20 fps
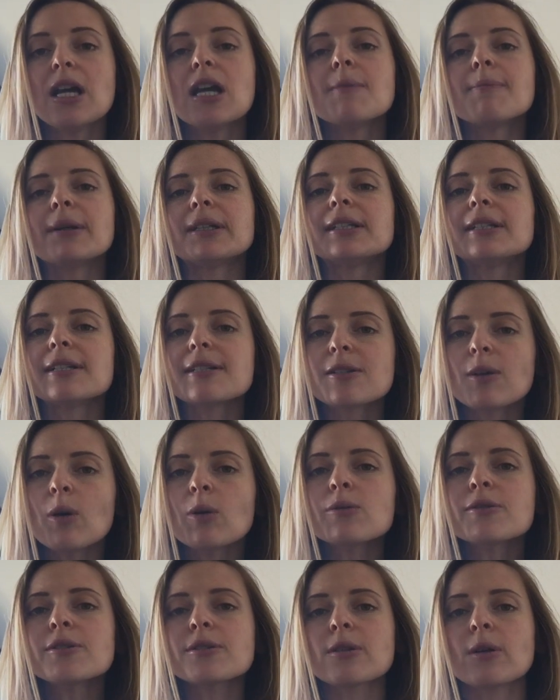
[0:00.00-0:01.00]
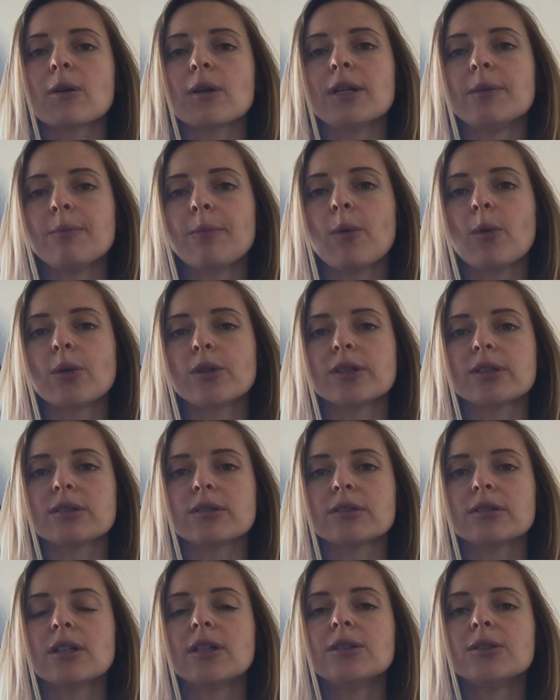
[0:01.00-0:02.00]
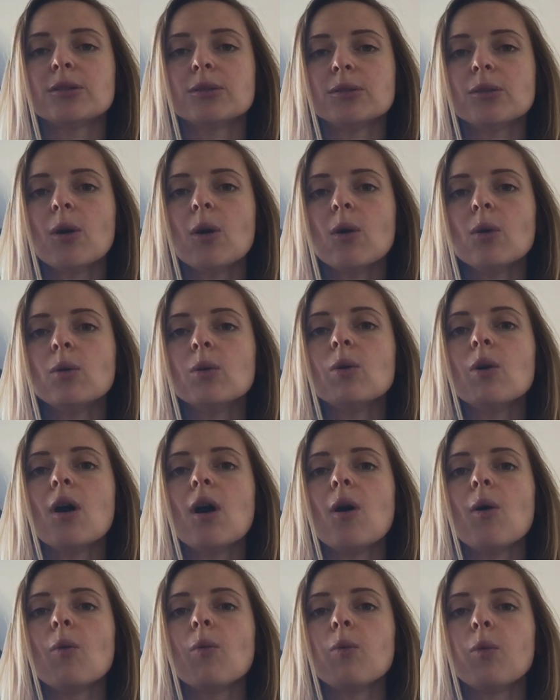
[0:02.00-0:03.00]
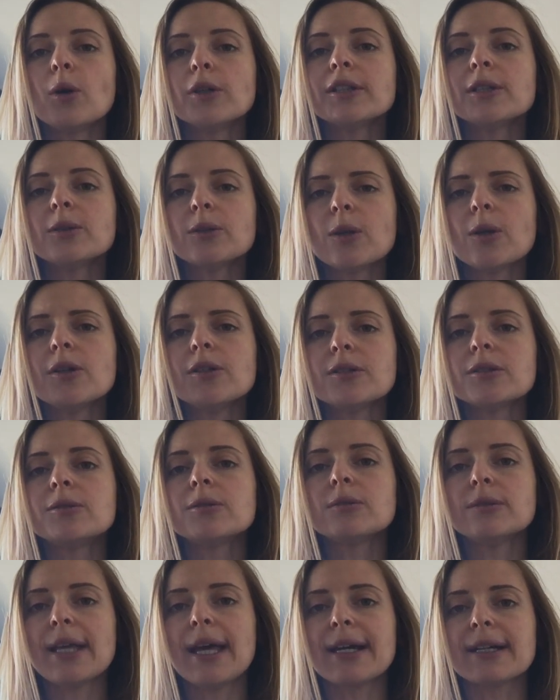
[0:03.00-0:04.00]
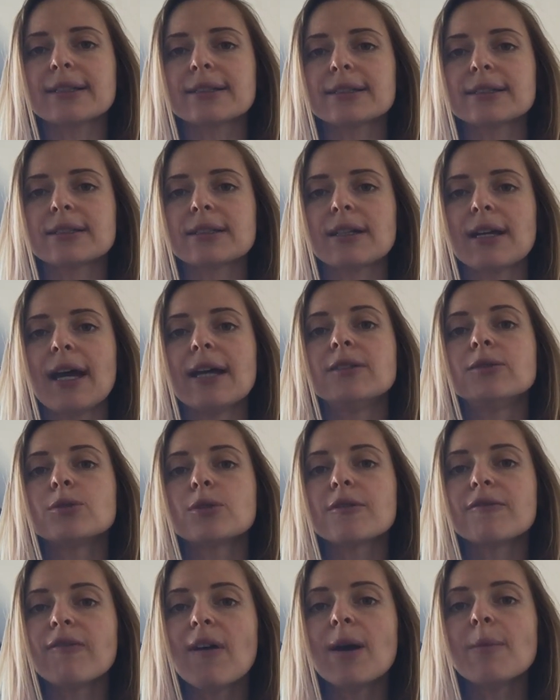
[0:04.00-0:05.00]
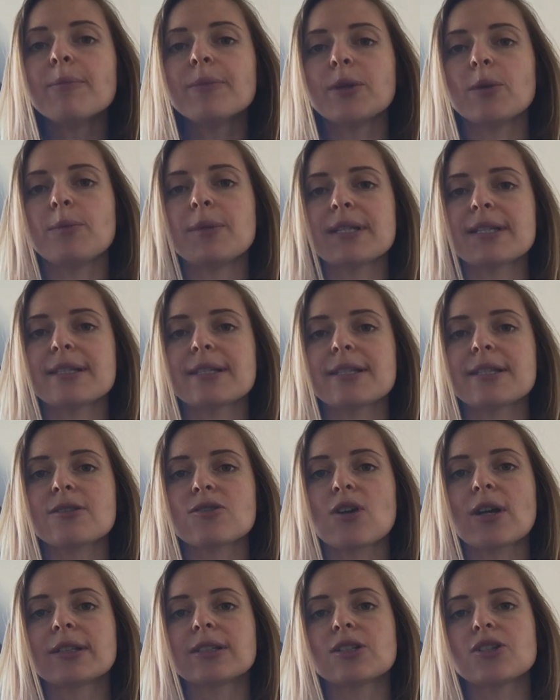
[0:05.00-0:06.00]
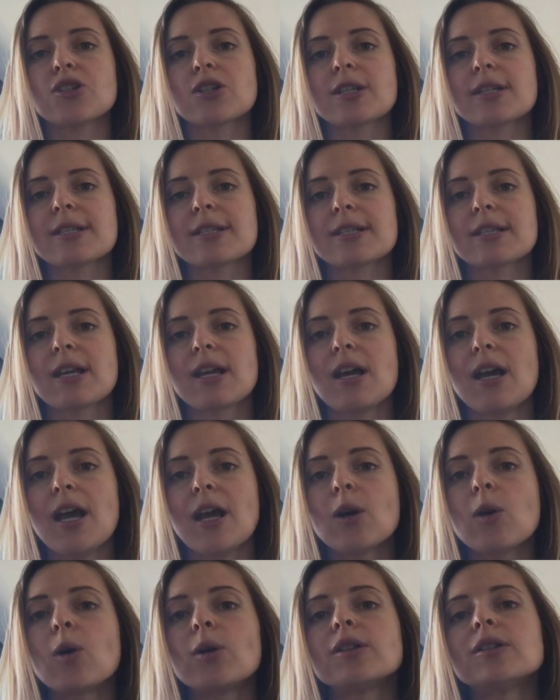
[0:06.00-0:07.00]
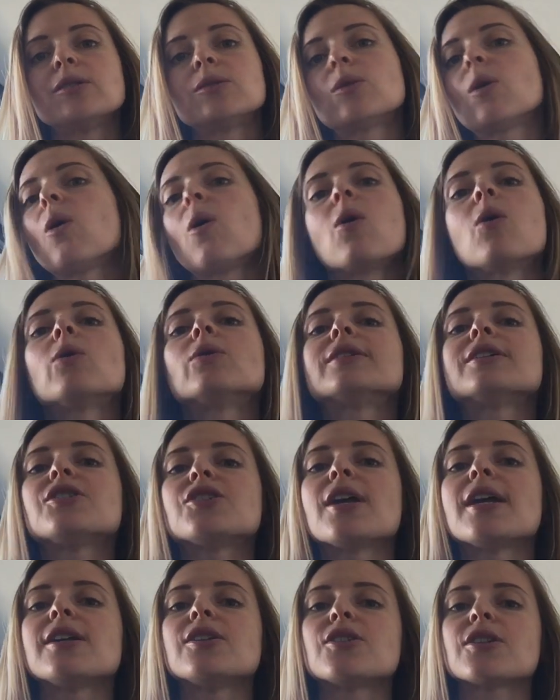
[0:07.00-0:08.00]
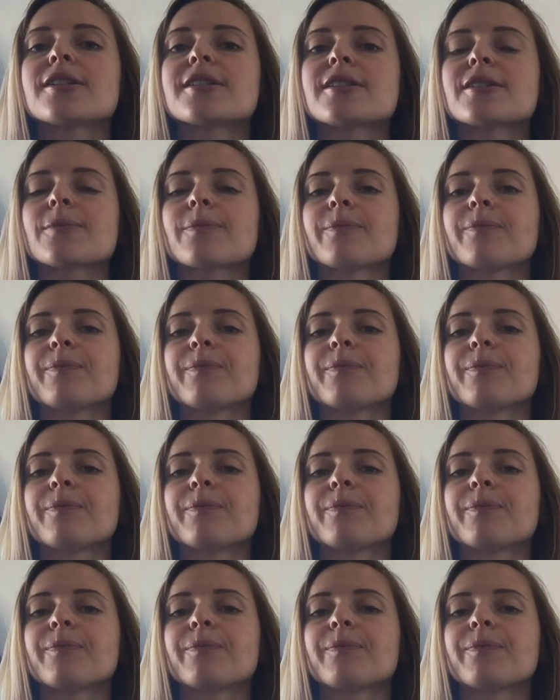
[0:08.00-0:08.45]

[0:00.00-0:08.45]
but it is also important to know what are you going to do next and to revamp your business strategies according to all the changes.